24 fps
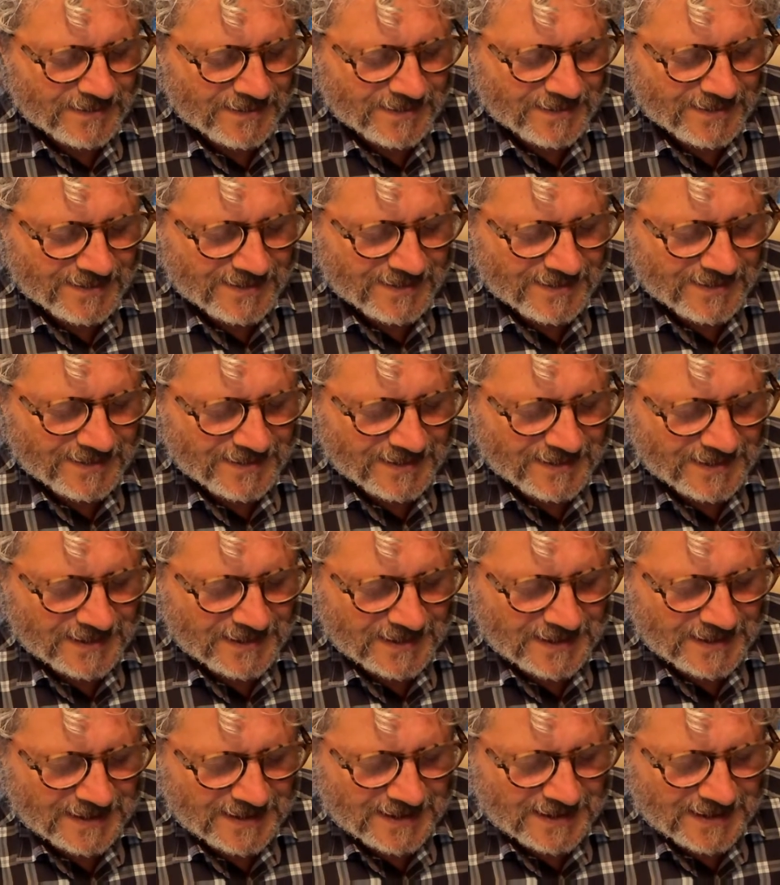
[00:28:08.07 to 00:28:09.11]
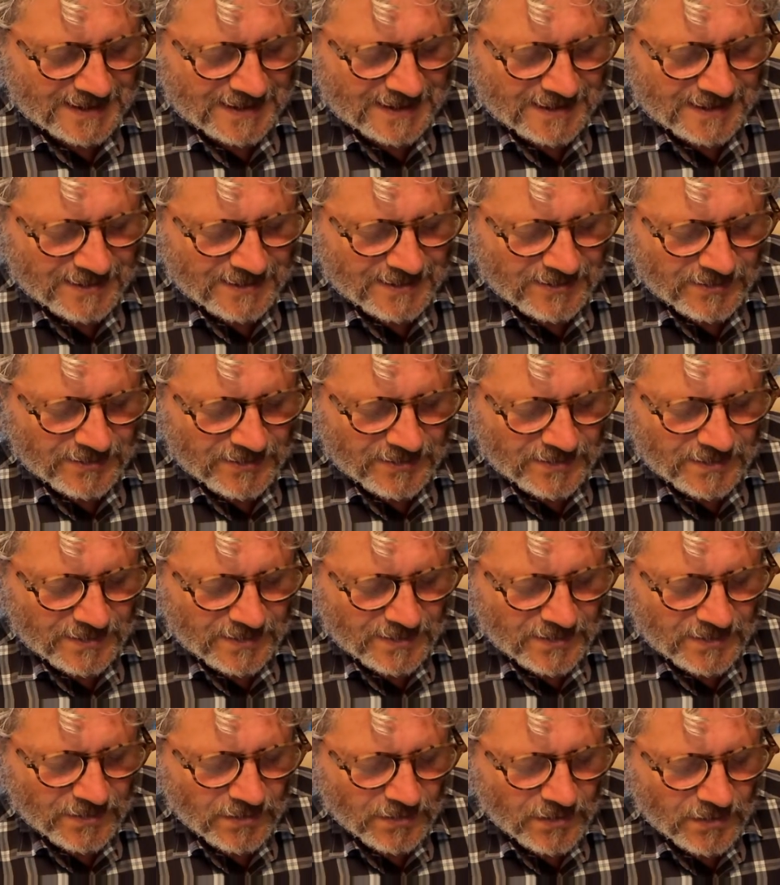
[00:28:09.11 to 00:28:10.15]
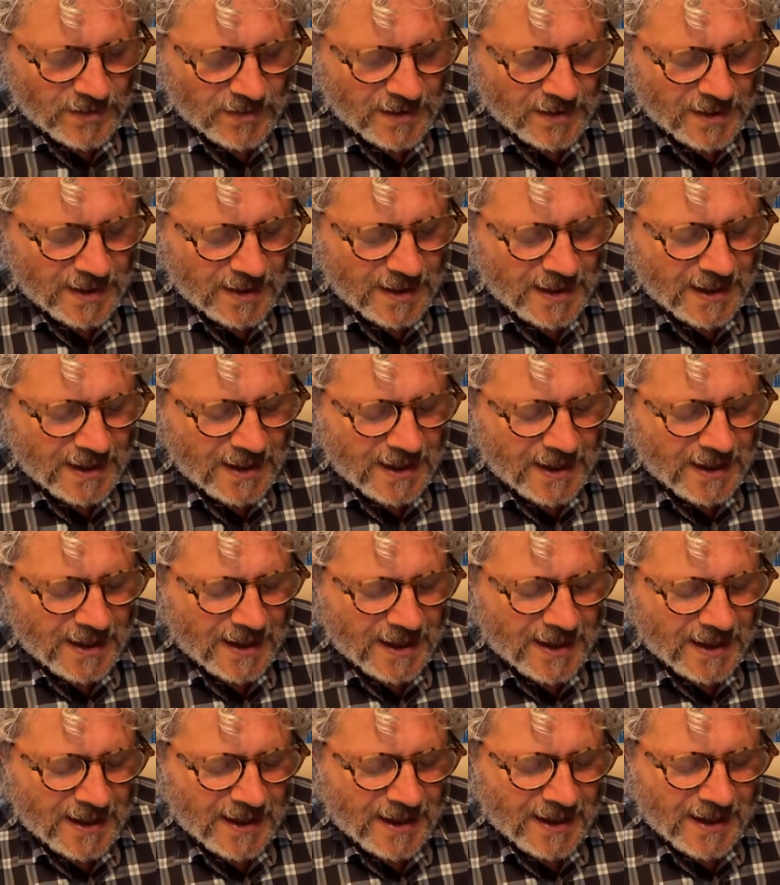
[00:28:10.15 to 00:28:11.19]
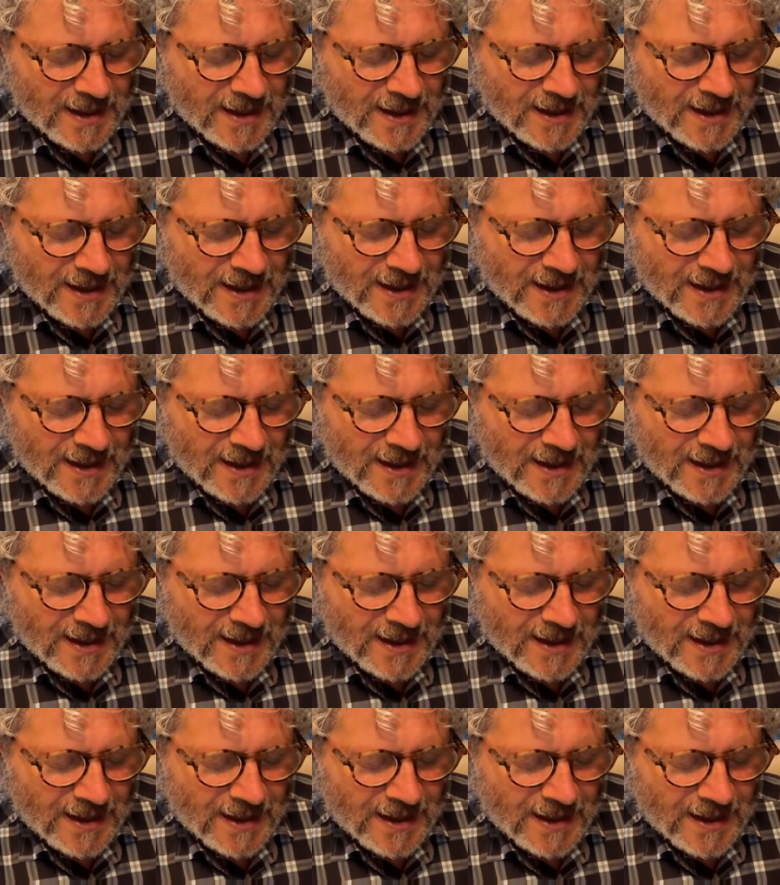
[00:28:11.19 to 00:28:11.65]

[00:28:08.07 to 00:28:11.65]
Nothing is said.